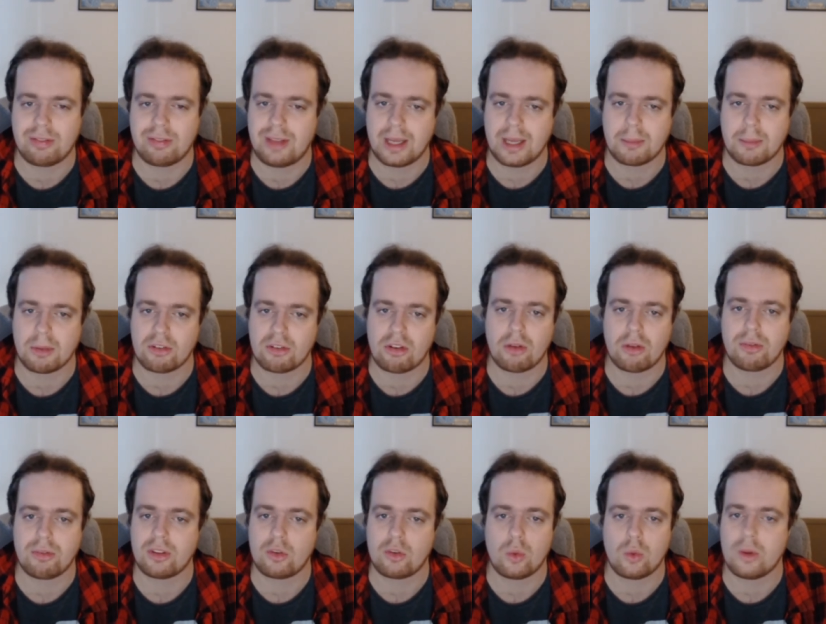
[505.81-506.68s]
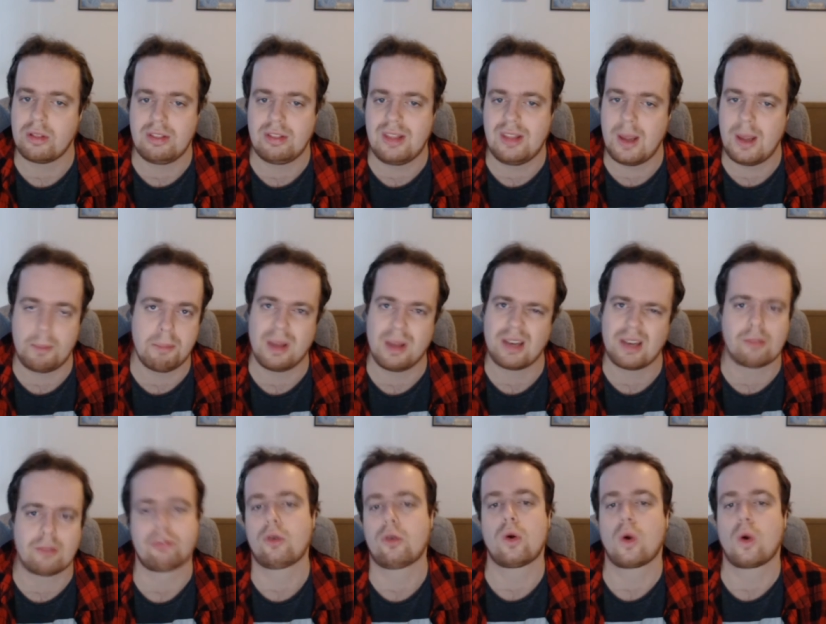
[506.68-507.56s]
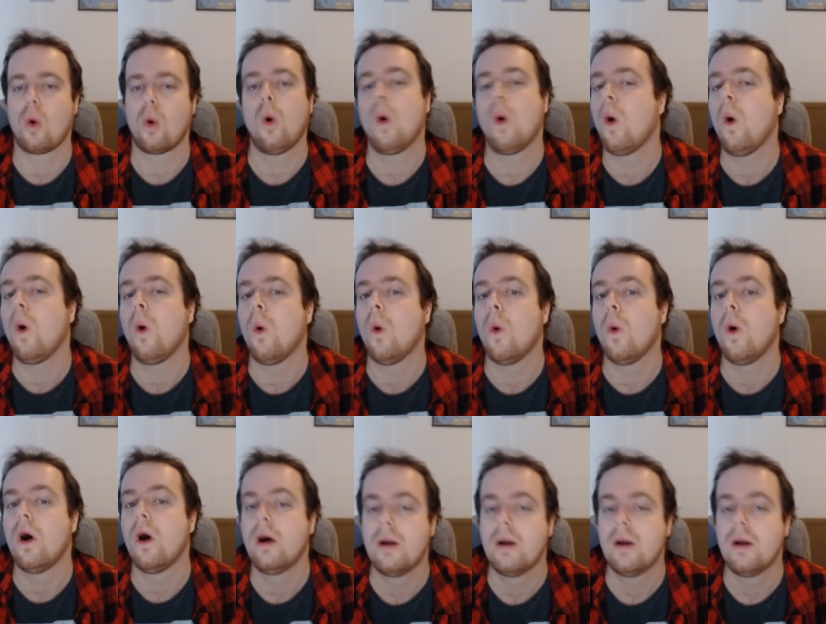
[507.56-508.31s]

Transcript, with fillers: dig myself into a deep metaphorical hole.